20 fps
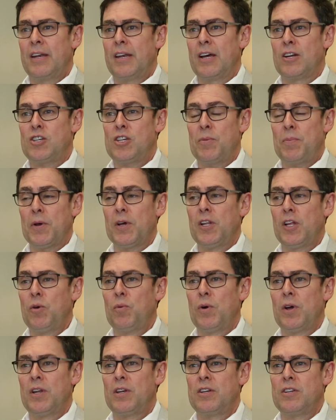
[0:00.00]
Now, typically
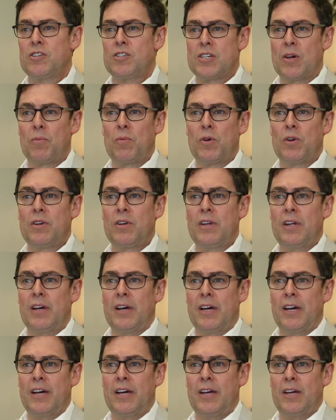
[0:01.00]
when someone
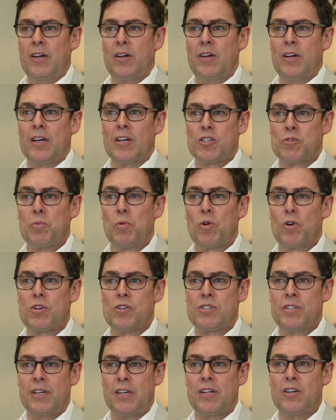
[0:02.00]

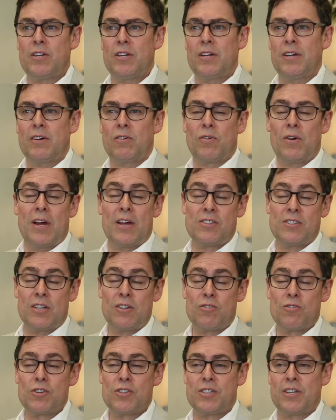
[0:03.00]
explores or has
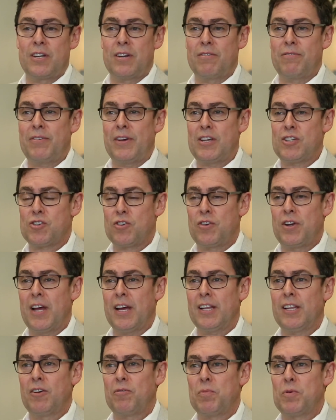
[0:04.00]
interest in a face or
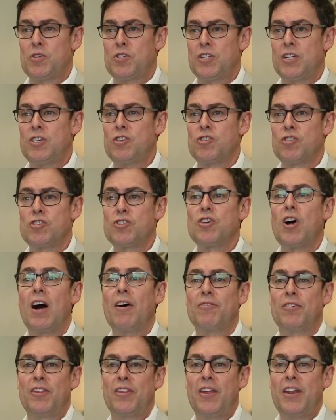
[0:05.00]
neck lift procedure, it's
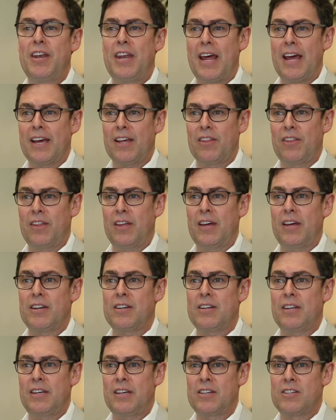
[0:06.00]
often the neck
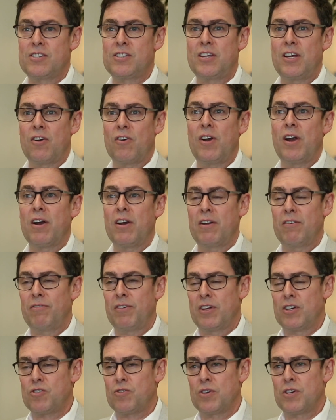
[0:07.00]
that is their area
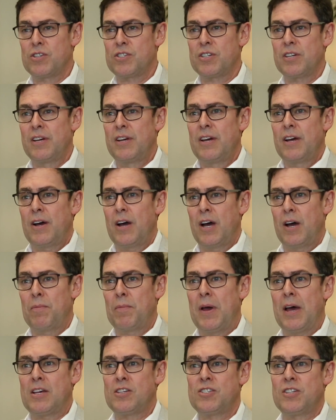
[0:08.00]
of interest.
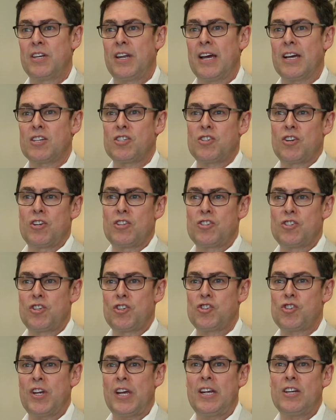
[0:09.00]
As the neck starts
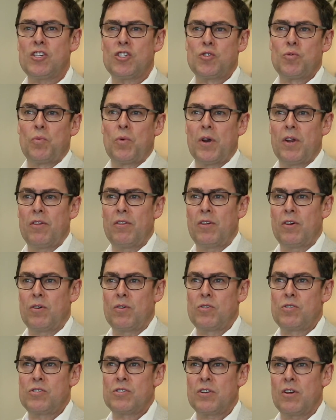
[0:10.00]
to change, it's one of
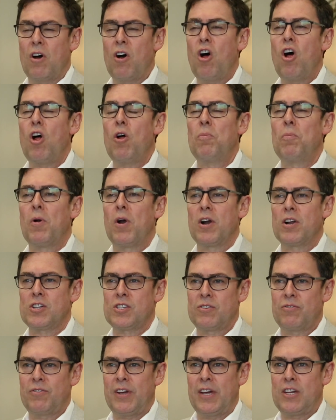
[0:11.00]
those
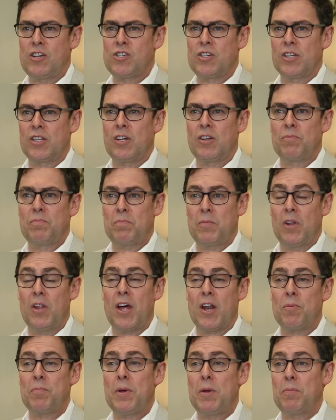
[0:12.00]
hallmarks of aging that a
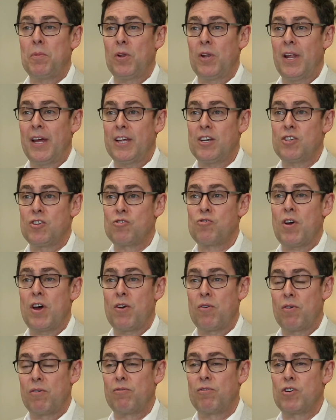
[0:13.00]
lot of people like to try
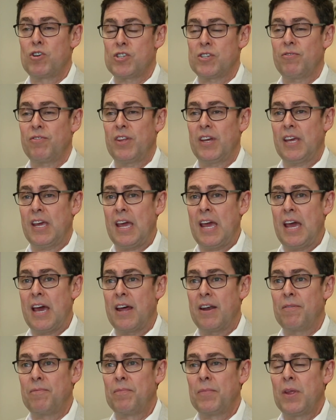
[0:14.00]
to reverse if they
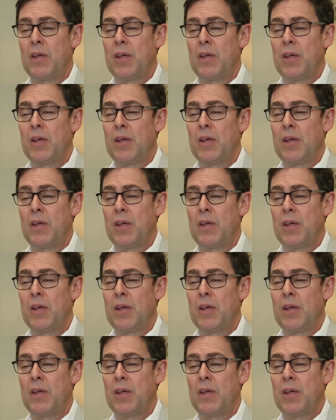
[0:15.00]
can.